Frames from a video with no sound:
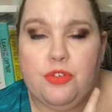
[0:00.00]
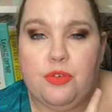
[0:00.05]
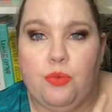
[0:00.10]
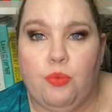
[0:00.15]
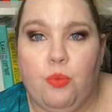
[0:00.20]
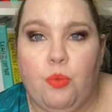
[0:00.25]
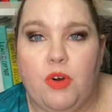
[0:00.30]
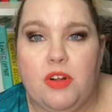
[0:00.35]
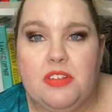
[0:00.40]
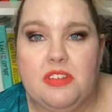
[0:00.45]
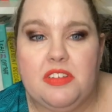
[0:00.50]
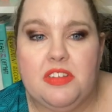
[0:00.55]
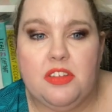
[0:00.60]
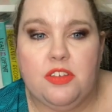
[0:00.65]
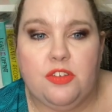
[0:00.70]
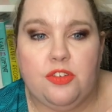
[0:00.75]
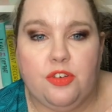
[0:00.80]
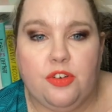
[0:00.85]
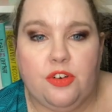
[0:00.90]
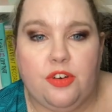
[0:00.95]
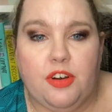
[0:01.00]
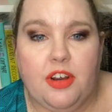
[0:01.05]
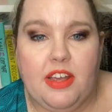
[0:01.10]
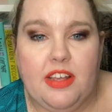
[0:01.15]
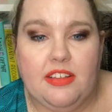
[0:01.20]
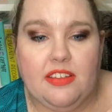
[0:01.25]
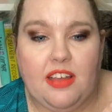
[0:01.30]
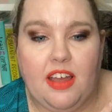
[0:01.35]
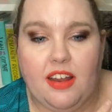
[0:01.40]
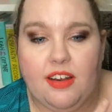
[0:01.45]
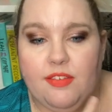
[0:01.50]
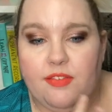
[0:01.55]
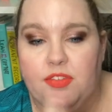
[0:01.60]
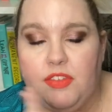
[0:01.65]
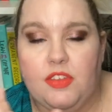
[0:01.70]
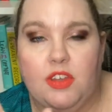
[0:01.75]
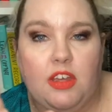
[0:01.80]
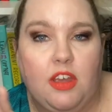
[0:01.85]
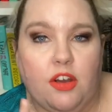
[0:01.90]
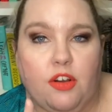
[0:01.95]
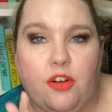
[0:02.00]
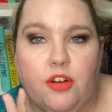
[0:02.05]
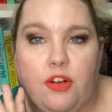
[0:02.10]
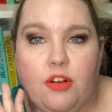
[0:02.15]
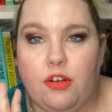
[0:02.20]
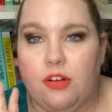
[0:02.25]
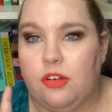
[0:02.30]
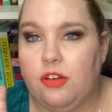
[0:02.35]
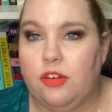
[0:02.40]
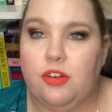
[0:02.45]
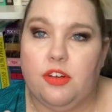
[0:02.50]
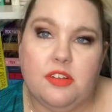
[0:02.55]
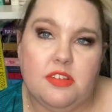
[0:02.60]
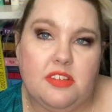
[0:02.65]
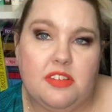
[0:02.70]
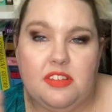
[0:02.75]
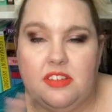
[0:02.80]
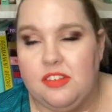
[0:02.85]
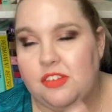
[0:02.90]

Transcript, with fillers: One sister is kind of the younger, good,